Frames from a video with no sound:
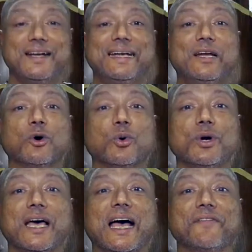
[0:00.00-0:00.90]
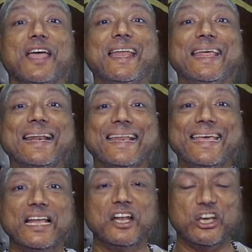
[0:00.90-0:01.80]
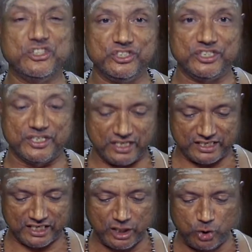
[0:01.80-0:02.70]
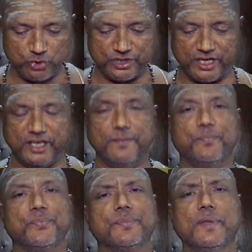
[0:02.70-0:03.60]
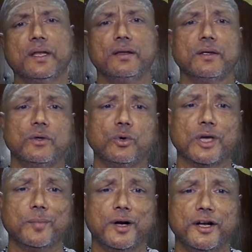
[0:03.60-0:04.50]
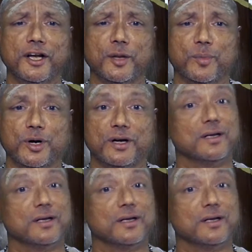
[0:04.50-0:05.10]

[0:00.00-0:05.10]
don't have any real existence, as illusory, then you can meditate upon it.